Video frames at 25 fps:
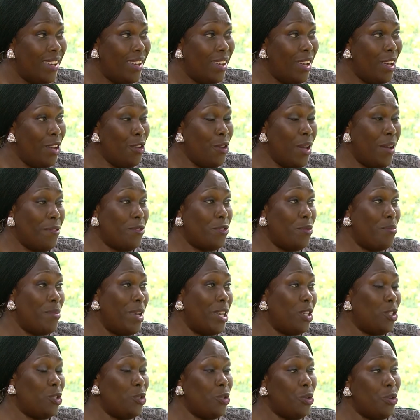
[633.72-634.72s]
You have to make
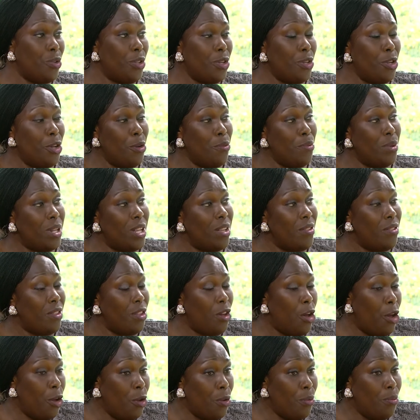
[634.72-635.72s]
sure that nobody in the
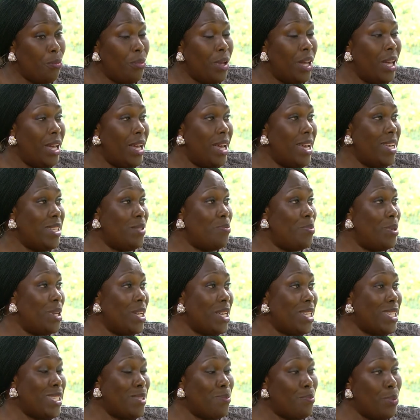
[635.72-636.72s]
home has been
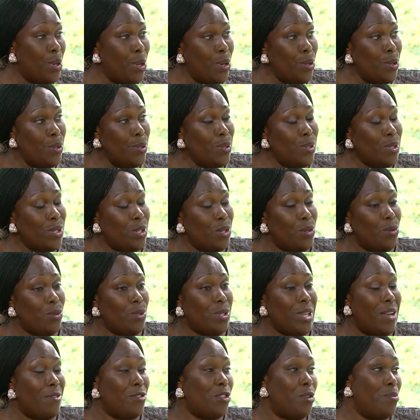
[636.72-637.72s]
exposed. You also
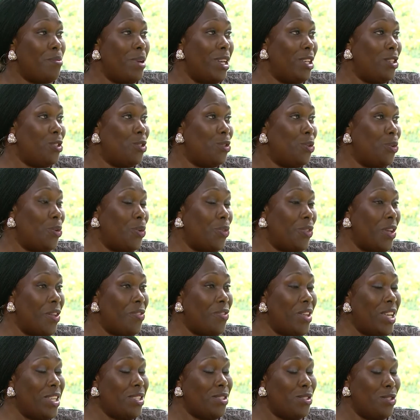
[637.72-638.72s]
have to make sure that
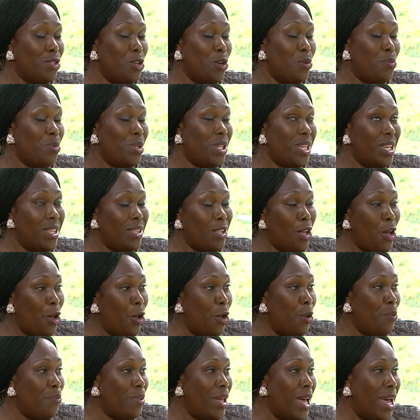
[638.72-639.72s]
there's nobody in the
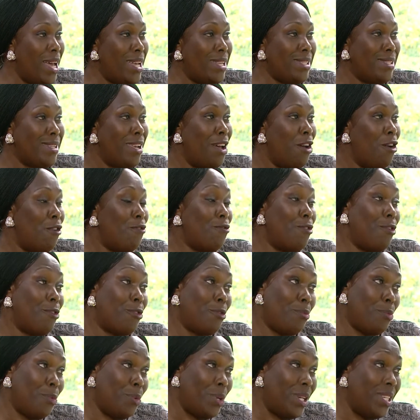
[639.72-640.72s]
home that has
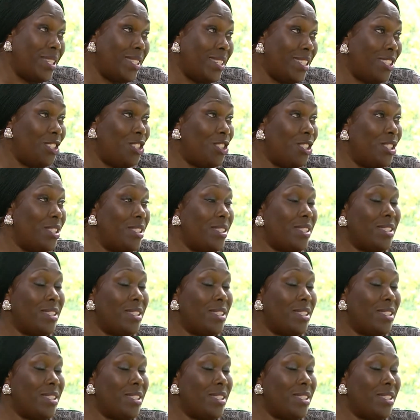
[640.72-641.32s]
vulnerable conditions.